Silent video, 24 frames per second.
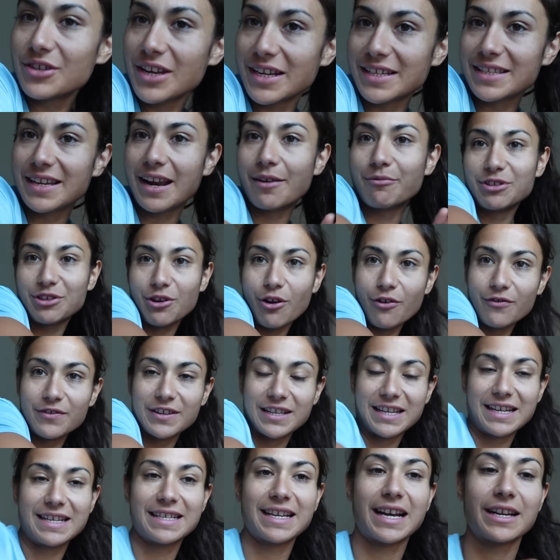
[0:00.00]
yesterday was
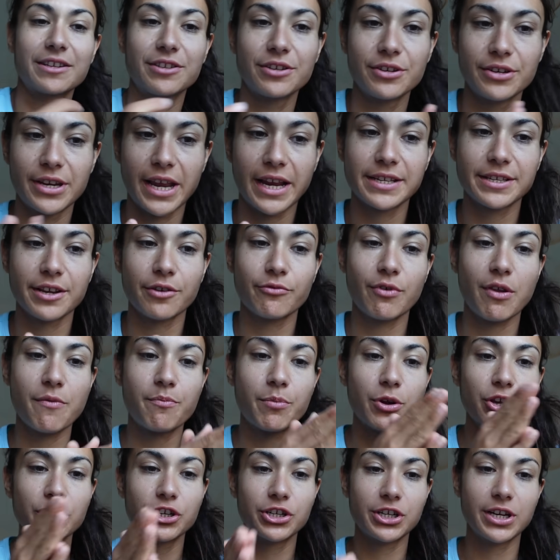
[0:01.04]
obviously tattoo day, so we
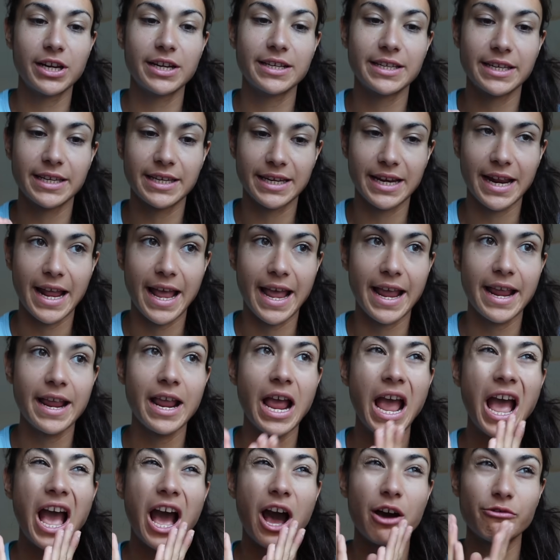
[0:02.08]
pushed it to today.
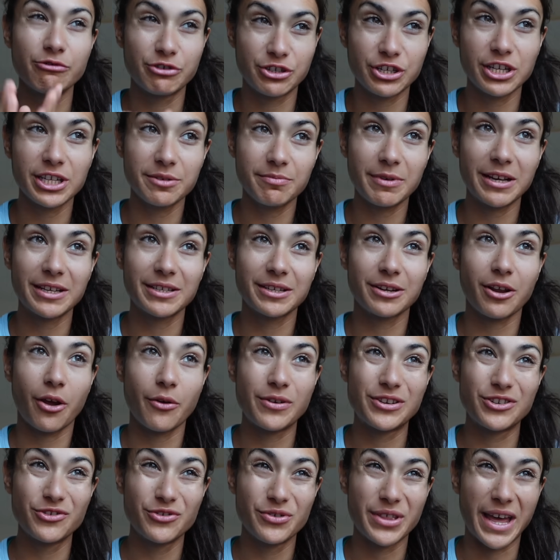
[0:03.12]
I was just about to go
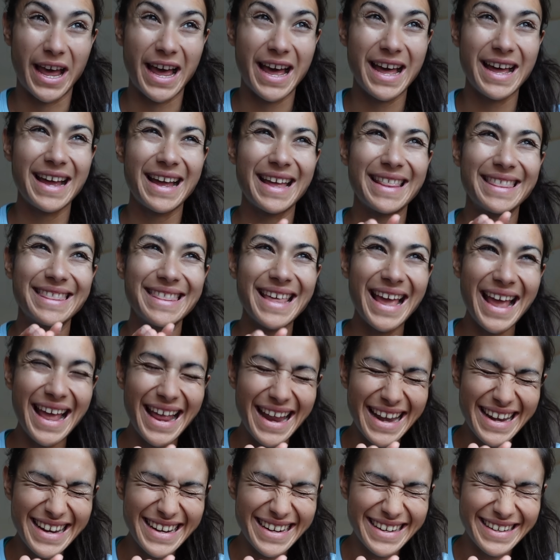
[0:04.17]
and do that, and
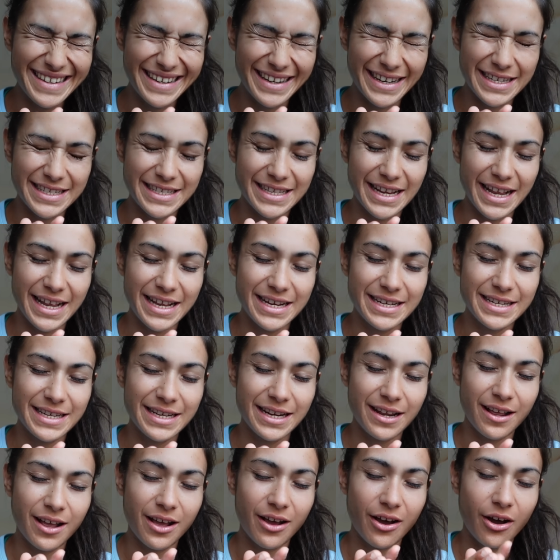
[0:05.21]
then I said,
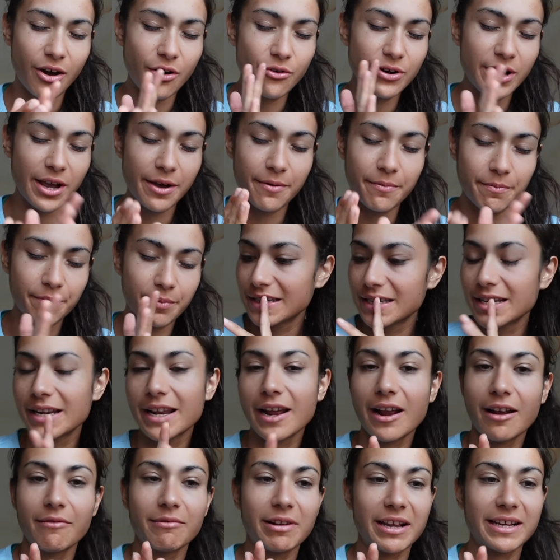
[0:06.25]
hold up, today
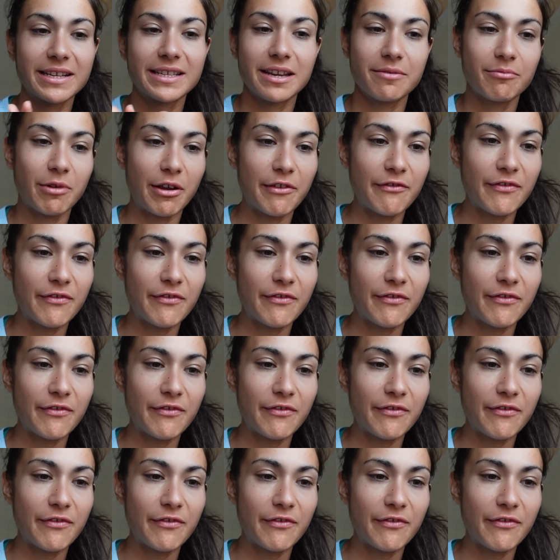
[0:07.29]
I'm like seeing my